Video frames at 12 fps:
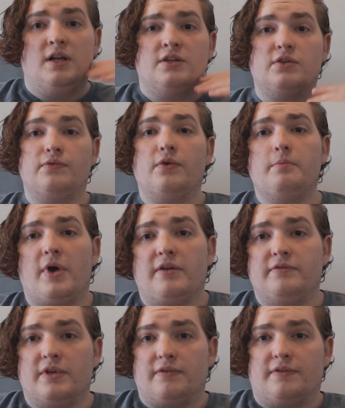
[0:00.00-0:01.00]
So for
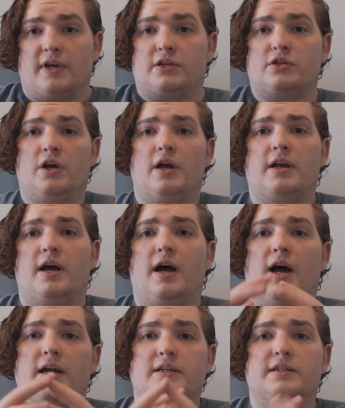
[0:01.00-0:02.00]
my VFX shot, I